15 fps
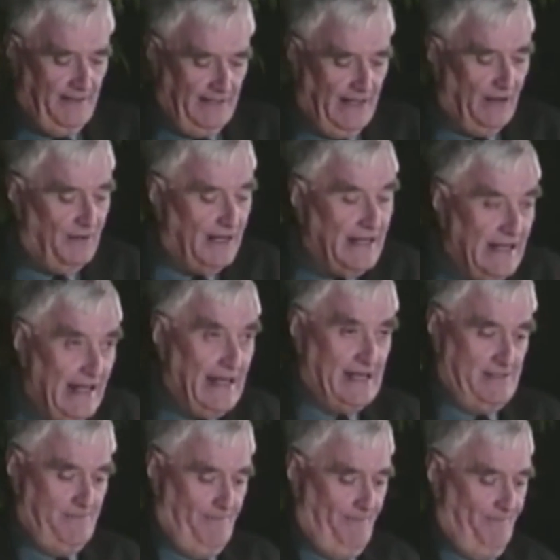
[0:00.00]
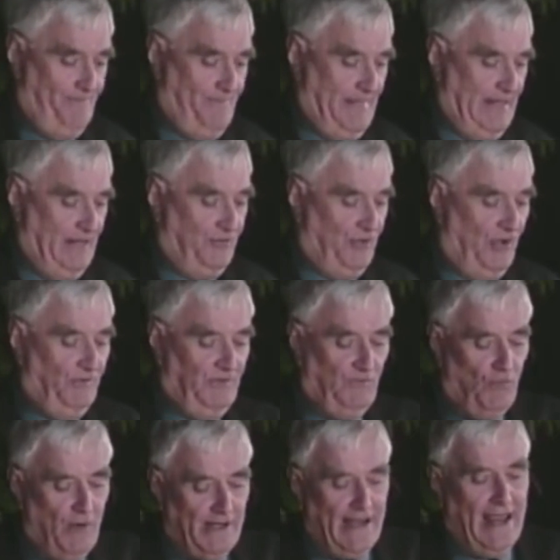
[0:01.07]
Now, again, in terms
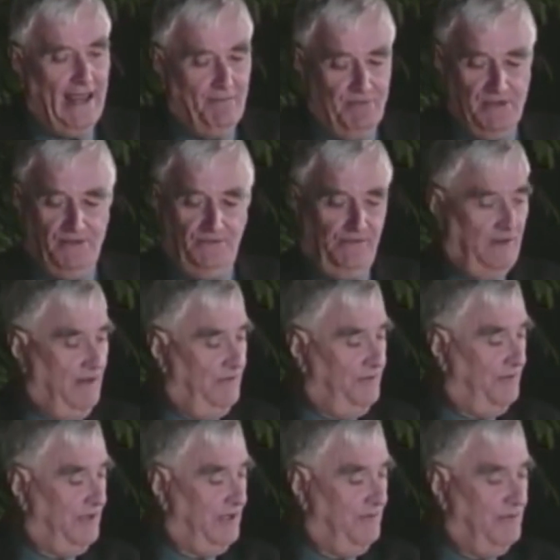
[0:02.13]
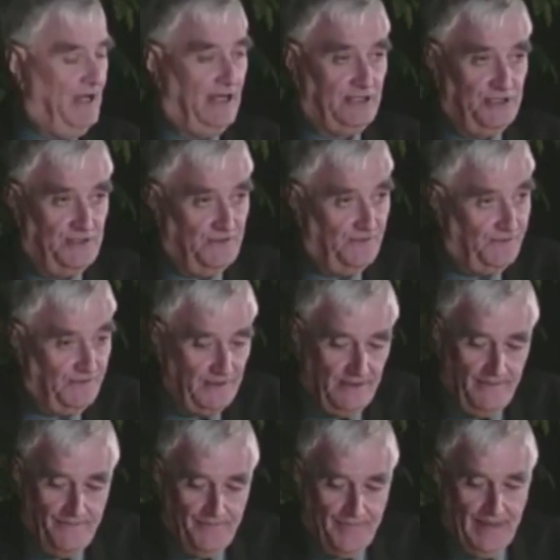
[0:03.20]
of what happens during abductions,
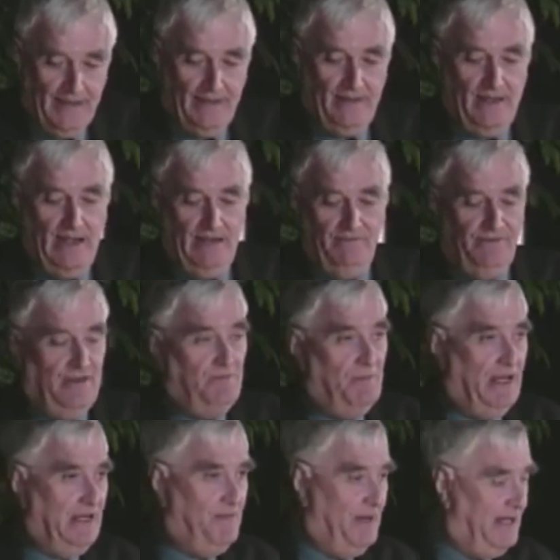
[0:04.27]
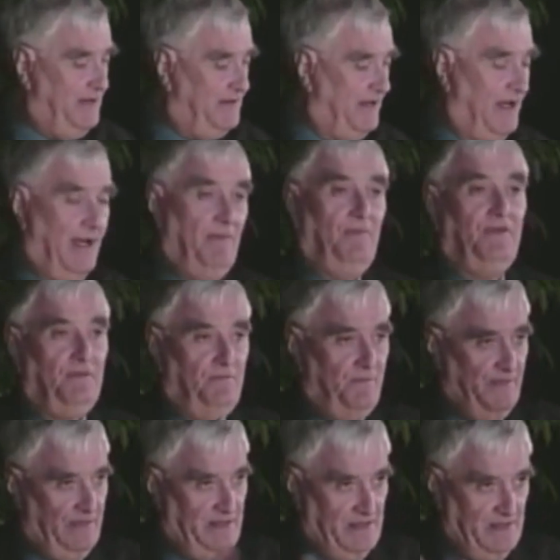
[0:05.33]
I've said many, many times
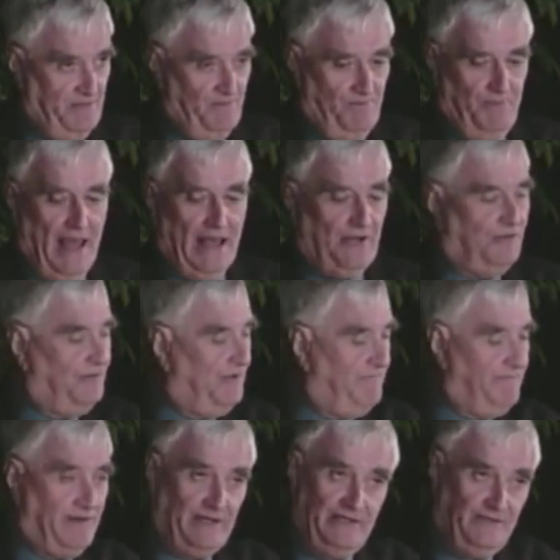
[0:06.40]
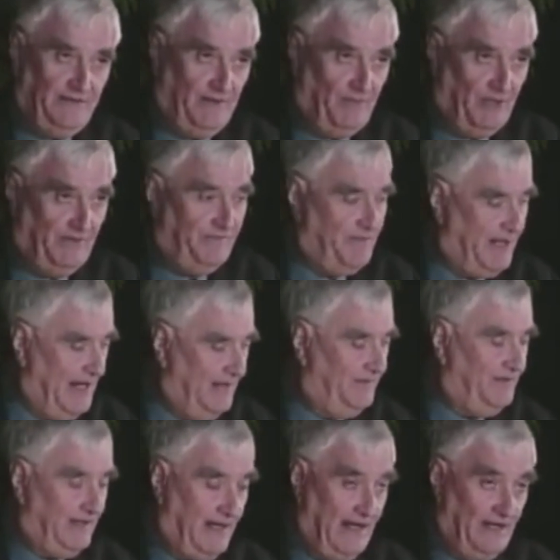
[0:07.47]
the patterns are very similar from
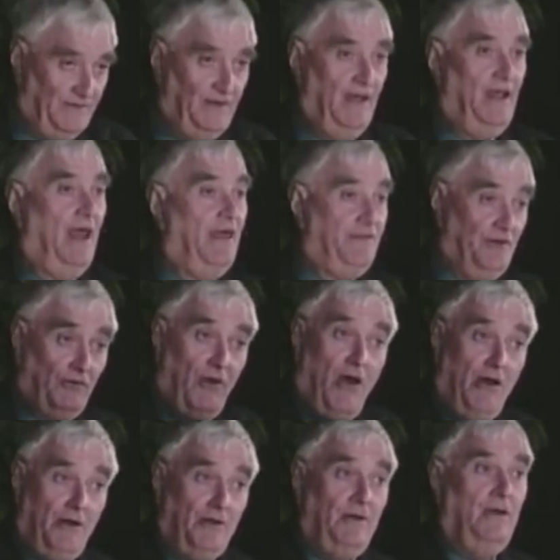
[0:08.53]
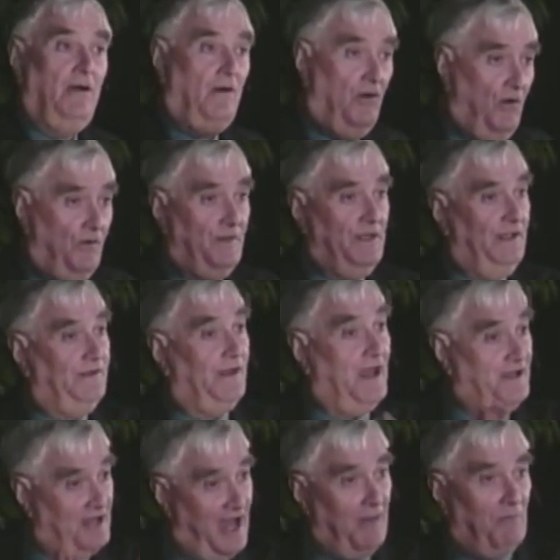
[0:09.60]
case to case. There are all these
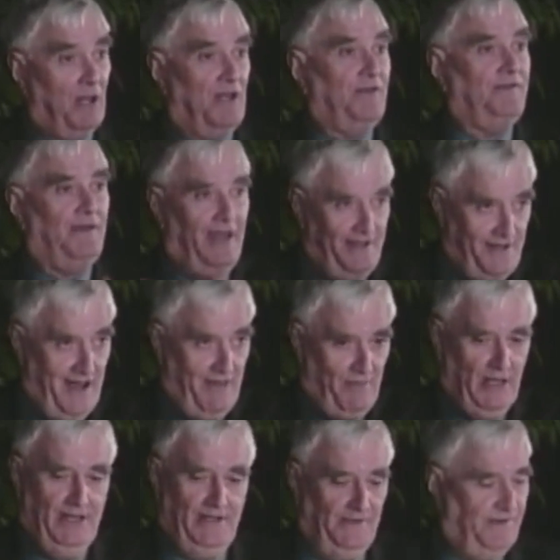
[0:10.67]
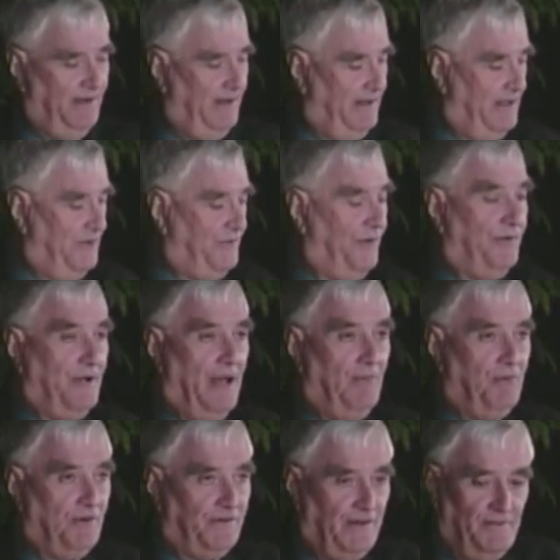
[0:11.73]
anomalous anomalies that turn
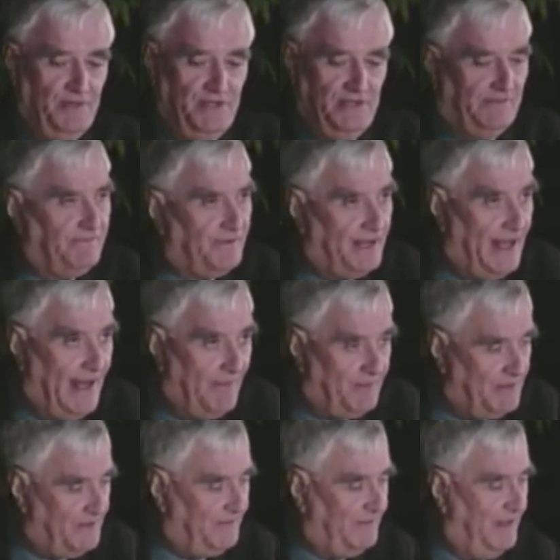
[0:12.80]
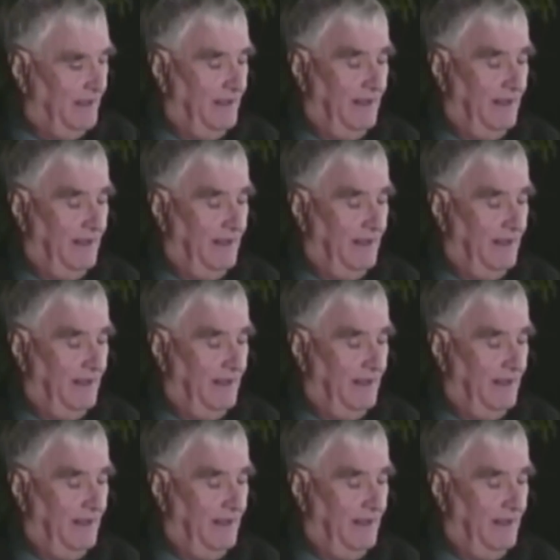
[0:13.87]
up where something different happens.